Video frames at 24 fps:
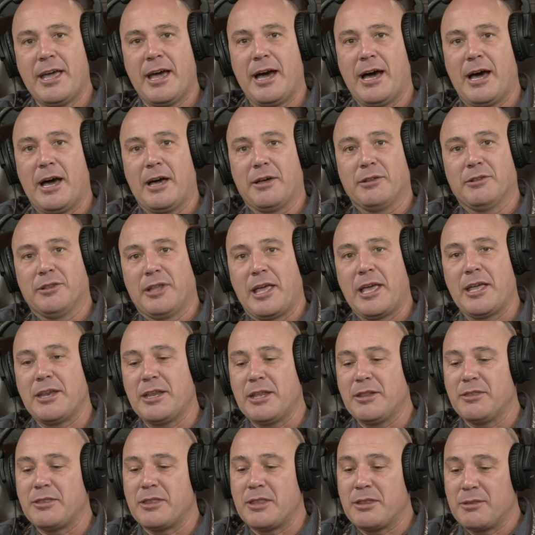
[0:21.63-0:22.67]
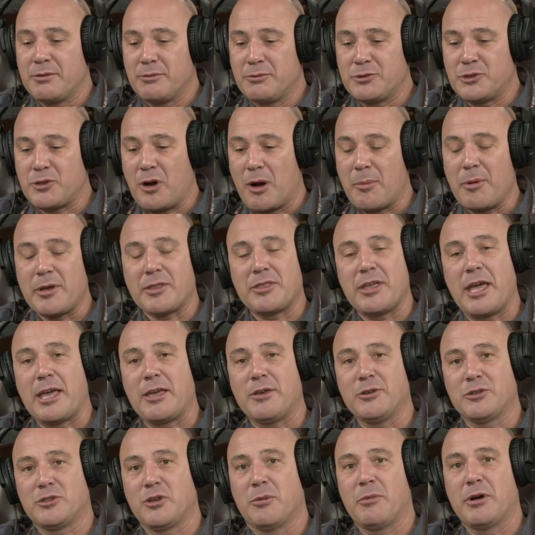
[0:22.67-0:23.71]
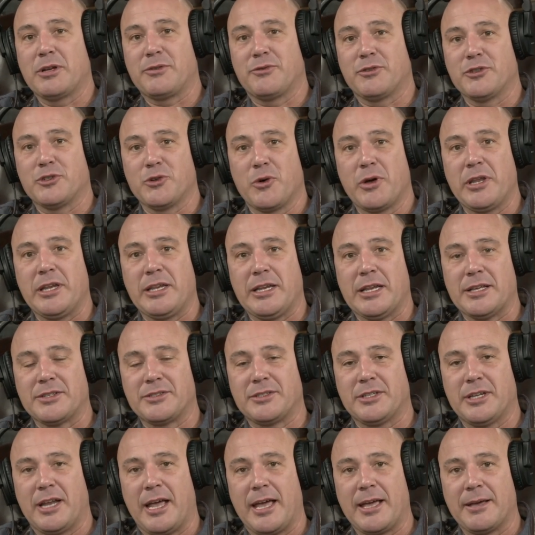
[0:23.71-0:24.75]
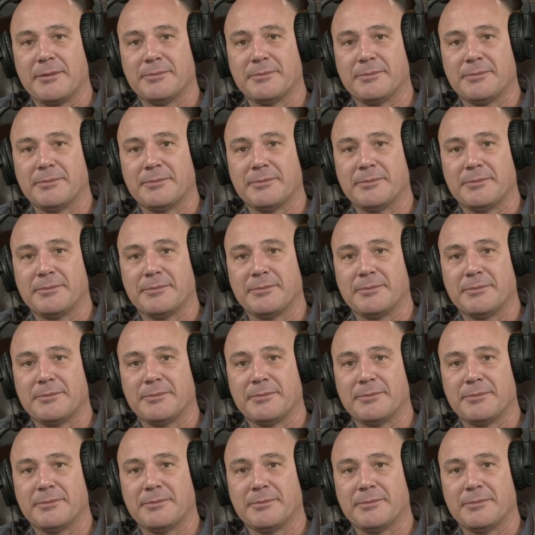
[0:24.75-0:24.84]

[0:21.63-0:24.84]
Landon Starbuck, thank you so much for joining us today.